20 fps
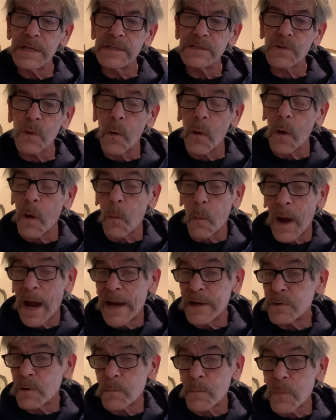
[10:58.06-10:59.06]
all
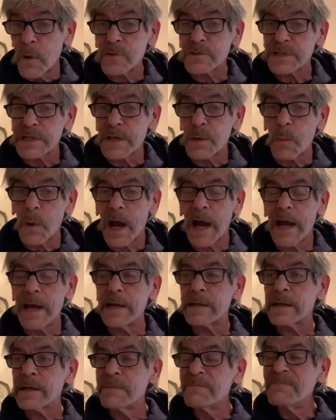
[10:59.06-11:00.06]
white or mostly
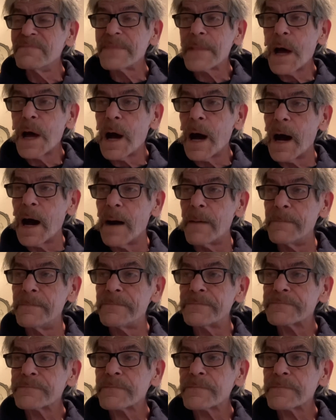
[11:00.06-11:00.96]
white, and